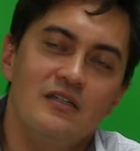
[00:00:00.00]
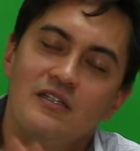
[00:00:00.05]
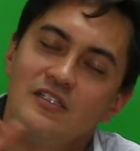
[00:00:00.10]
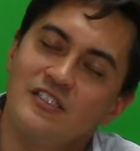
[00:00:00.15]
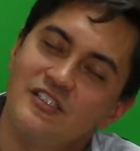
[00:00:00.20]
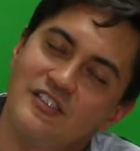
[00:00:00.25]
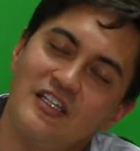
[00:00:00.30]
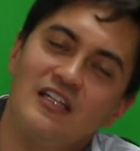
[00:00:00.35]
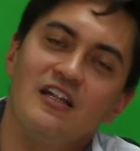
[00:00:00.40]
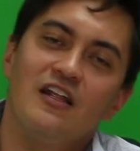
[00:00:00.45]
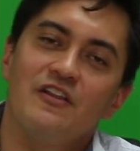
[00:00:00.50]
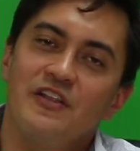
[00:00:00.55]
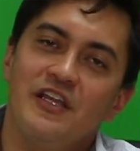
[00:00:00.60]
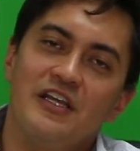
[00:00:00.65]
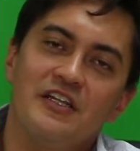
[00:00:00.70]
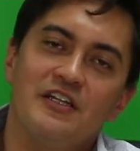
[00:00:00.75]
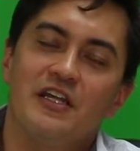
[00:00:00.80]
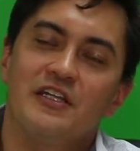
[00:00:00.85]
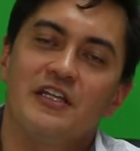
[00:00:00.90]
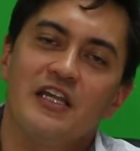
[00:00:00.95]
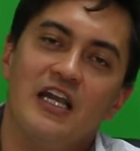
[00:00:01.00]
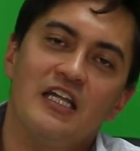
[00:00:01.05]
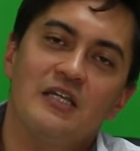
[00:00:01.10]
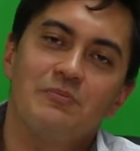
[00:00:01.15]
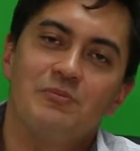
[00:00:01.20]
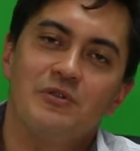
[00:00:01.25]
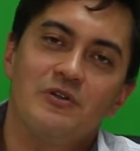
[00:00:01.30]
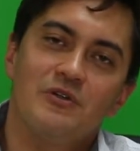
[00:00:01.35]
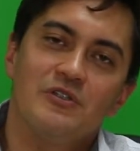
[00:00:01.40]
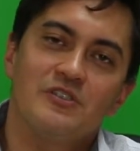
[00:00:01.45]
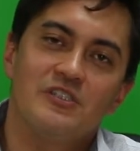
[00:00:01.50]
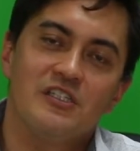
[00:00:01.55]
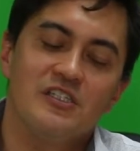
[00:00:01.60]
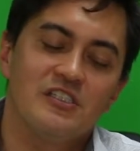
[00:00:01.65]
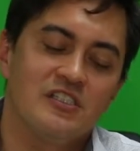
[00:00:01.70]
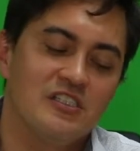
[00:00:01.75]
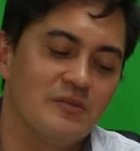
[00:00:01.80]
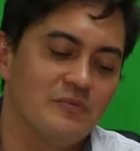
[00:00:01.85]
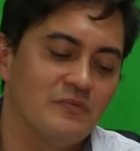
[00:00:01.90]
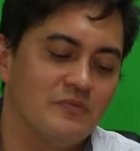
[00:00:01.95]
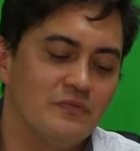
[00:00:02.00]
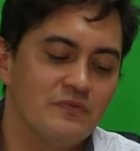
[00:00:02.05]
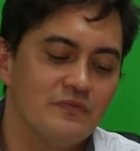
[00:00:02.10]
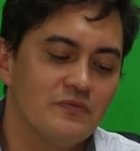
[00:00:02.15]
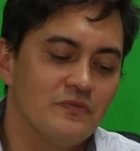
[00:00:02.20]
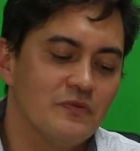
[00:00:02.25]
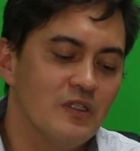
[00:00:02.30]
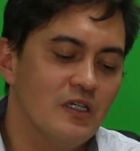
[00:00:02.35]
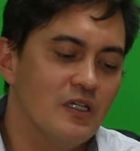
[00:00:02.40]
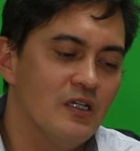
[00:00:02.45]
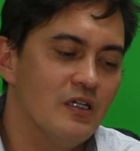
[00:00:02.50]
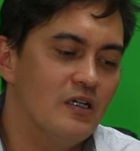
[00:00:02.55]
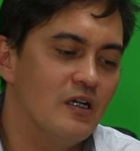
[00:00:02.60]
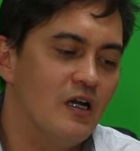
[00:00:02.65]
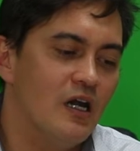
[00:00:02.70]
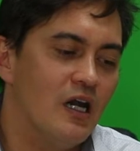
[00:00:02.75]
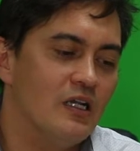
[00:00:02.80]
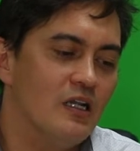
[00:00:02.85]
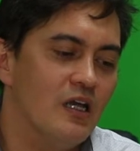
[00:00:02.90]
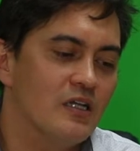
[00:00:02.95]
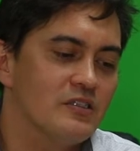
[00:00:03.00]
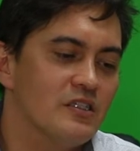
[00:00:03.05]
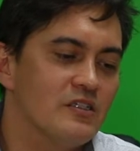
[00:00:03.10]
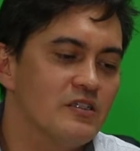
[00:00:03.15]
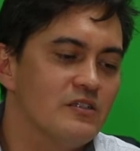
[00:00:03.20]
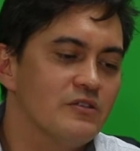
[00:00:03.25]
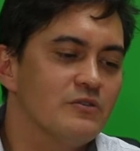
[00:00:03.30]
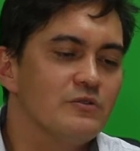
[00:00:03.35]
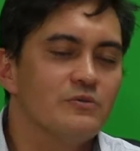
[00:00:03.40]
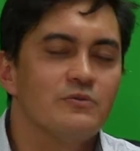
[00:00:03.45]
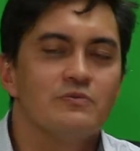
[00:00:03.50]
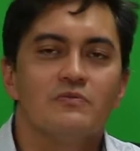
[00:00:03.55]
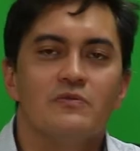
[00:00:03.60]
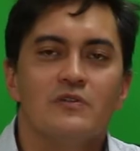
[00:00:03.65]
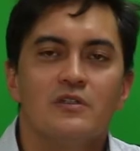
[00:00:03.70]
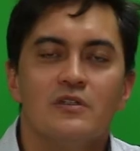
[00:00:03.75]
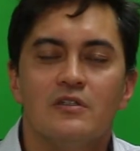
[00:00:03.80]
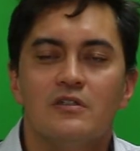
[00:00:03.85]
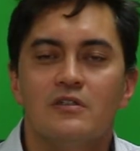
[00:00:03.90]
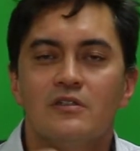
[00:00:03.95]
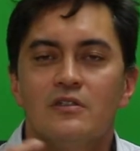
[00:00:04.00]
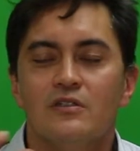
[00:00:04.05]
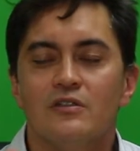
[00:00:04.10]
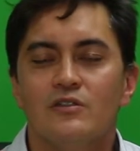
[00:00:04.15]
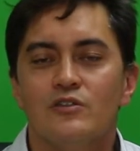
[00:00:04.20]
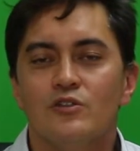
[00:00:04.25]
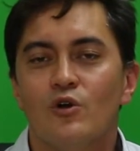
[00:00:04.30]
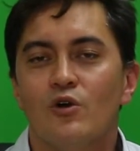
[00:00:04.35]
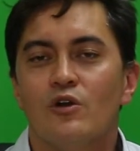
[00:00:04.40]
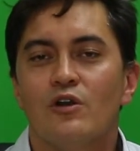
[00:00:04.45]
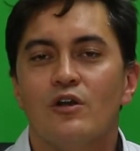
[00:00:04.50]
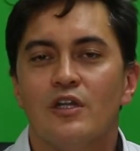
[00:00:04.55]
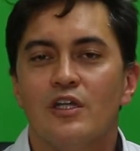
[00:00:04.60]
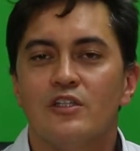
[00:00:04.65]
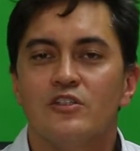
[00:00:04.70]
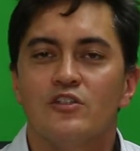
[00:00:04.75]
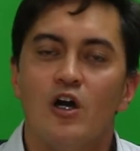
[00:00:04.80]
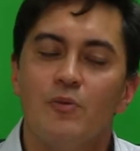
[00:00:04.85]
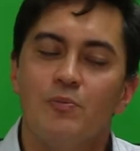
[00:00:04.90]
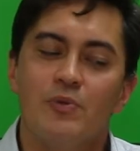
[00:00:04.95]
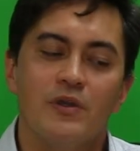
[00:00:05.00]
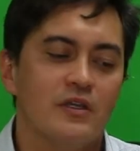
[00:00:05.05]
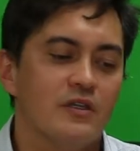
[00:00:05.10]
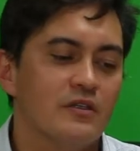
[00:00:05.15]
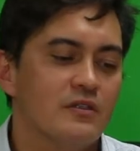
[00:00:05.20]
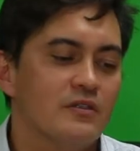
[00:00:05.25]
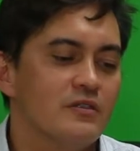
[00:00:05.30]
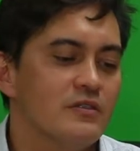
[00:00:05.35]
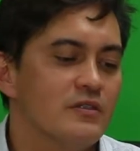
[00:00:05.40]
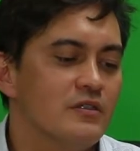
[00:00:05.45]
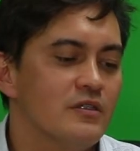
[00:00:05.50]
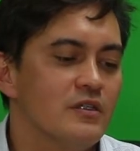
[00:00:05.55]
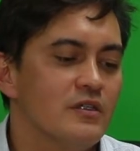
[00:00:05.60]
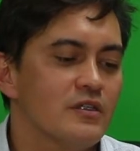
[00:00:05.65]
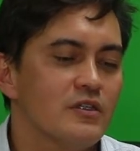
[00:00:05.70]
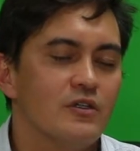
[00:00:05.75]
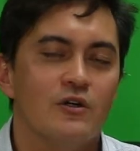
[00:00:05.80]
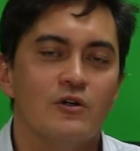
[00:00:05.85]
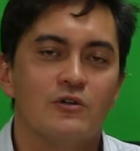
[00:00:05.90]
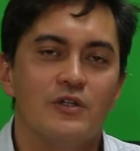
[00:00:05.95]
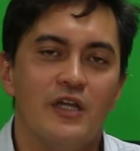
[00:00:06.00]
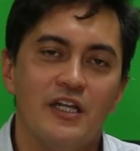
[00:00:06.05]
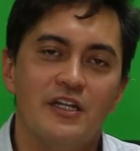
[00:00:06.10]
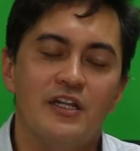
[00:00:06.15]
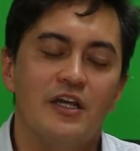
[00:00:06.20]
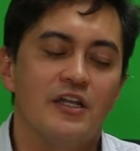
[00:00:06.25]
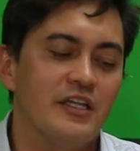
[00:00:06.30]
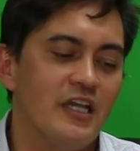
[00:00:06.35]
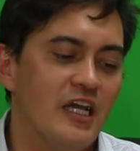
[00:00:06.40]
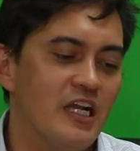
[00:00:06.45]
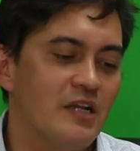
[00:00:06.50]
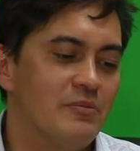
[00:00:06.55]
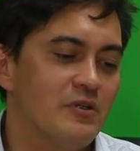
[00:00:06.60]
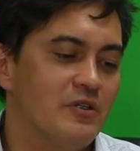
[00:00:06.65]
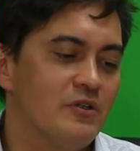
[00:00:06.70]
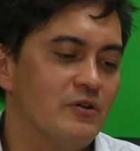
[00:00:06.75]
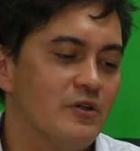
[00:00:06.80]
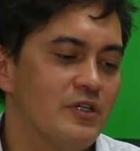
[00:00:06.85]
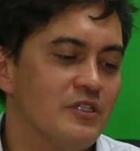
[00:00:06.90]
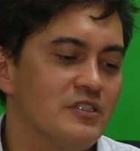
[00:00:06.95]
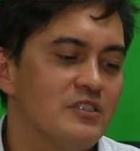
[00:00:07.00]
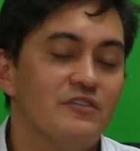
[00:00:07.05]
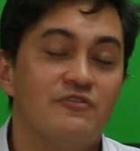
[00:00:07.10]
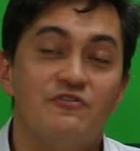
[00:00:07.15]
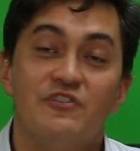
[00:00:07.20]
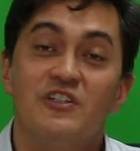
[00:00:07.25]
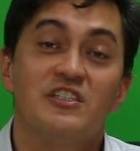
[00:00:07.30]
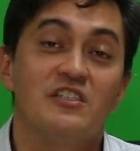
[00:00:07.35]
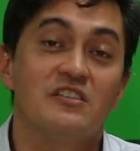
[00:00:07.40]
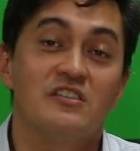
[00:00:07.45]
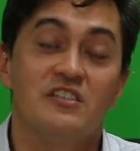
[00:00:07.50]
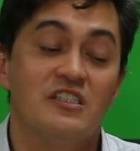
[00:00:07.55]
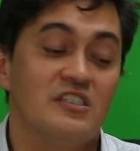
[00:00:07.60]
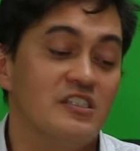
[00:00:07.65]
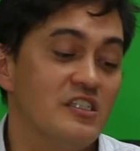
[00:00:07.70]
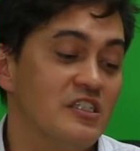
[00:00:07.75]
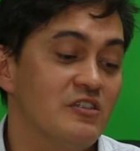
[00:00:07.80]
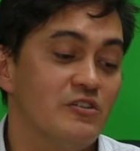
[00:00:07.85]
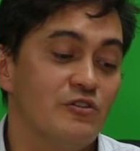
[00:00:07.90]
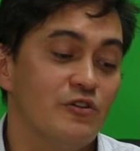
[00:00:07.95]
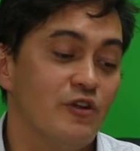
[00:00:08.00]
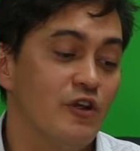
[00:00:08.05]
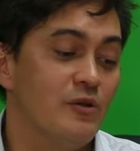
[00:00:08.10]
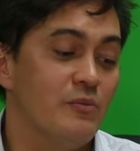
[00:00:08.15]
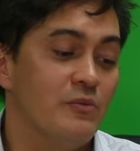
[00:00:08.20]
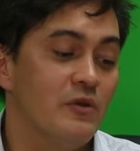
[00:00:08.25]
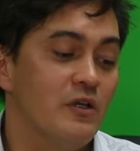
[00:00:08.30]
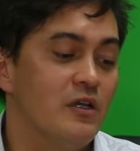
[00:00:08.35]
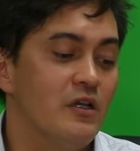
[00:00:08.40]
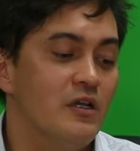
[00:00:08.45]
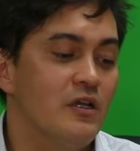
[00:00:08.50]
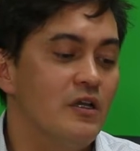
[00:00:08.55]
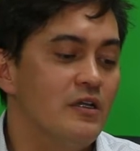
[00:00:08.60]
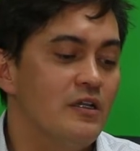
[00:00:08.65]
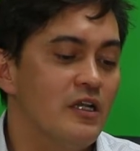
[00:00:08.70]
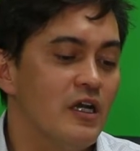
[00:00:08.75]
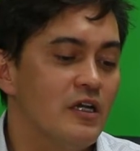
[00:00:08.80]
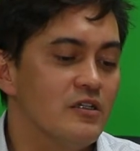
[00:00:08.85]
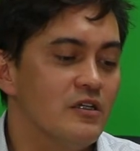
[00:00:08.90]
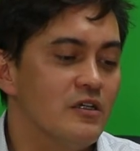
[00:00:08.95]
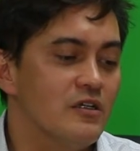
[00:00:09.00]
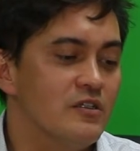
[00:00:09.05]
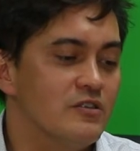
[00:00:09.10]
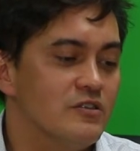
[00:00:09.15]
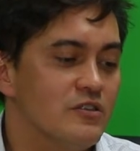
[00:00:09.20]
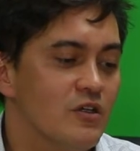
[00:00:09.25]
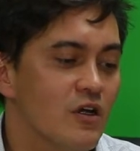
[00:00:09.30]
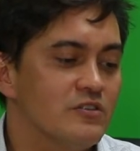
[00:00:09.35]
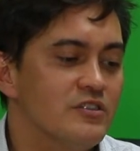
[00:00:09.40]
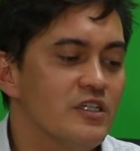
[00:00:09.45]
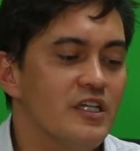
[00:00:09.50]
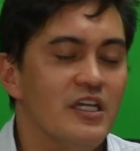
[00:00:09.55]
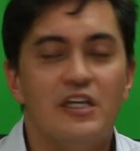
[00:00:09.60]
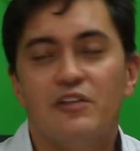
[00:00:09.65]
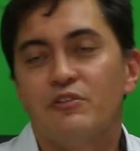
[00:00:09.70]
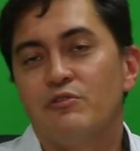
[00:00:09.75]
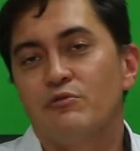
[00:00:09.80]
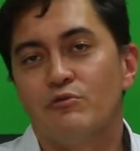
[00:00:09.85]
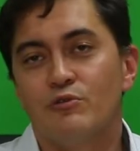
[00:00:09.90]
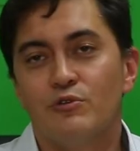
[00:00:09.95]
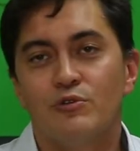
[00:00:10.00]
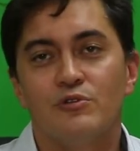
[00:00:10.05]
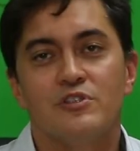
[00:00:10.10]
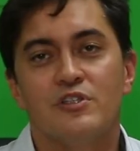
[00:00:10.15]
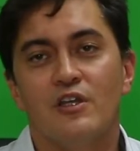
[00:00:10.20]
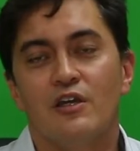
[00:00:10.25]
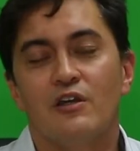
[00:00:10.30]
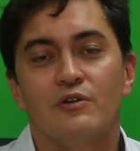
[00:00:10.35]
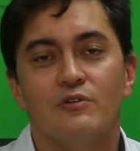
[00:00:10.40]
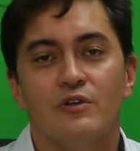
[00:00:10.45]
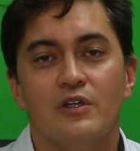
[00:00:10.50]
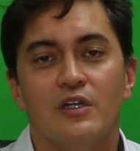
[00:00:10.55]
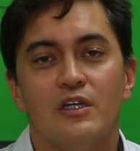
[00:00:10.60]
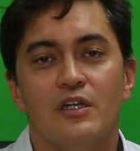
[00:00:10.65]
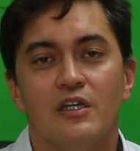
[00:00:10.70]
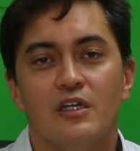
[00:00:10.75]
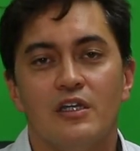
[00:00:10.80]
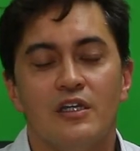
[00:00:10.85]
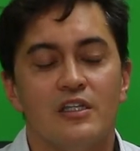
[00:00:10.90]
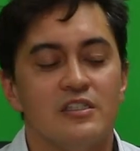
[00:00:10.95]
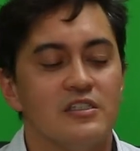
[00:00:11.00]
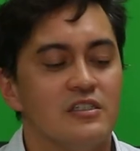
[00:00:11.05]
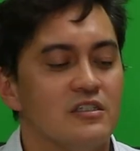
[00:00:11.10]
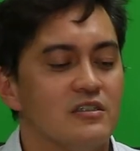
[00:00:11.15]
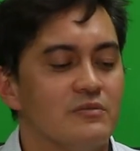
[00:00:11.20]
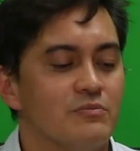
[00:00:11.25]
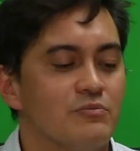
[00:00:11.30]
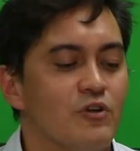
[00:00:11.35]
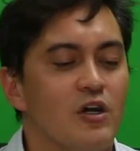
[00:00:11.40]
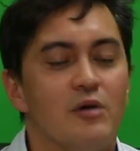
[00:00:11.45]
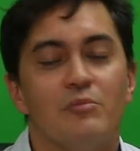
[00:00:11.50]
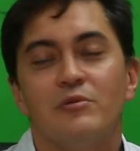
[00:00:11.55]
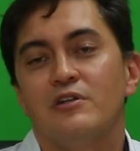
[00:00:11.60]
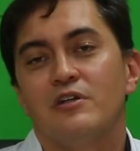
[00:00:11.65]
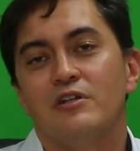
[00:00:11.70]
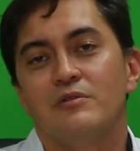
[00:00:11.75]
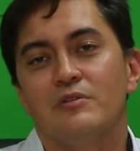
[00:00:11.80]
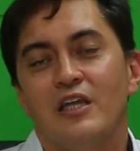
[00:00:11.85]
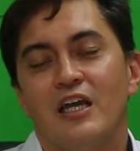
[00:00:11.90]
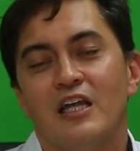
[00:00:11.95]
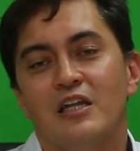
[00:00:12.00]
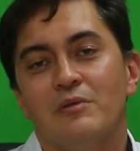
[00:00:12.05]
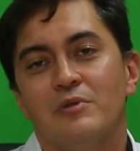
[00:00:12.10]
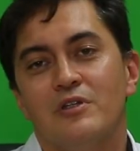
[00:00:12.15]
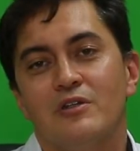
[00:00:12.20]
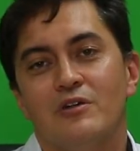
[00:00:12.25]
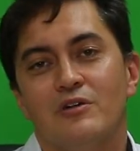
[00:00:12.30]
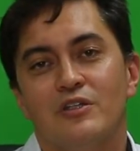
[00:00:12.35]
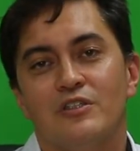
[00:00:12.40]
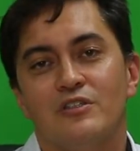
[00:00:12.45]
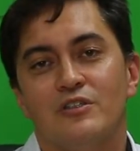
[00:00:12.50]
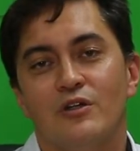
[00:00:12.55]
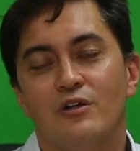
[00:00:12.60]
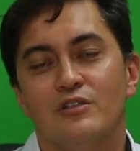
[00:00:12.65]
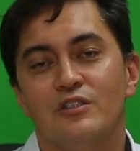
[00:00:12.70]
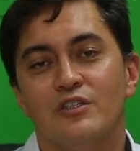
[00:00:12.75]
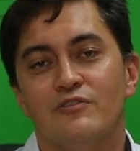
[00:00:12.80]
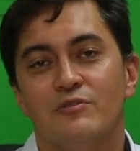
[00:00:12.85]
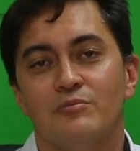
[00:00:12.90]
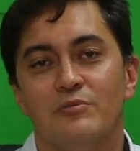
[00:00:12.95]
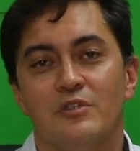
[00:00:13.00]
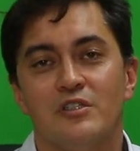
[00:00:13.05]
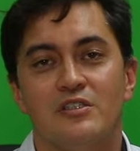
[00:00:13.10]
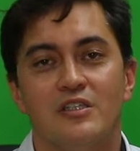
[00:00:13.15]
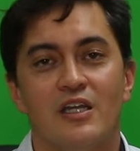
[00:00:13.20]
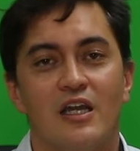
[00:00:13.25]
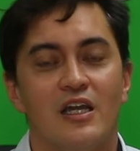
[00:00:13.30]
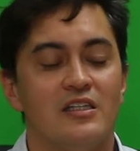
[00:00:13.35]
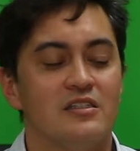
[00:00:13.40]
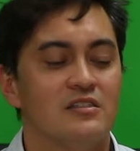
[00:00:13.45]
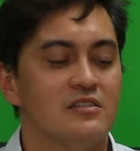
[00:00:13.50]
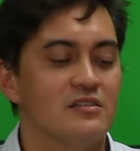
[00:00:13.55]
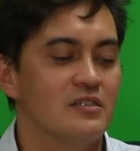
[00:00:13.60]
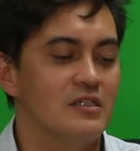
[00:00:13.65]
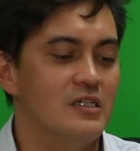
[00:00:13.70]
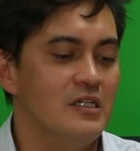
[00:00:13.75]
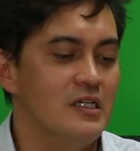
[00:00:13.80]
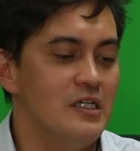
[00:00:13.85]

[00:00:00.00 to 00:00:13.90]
Still on the endocannabinoid system, I'd like to talk on a topic called endocannabinoid deficiency syndrome. Now, Dr Ethan Russo is a prominent cannabinoid doctor from the States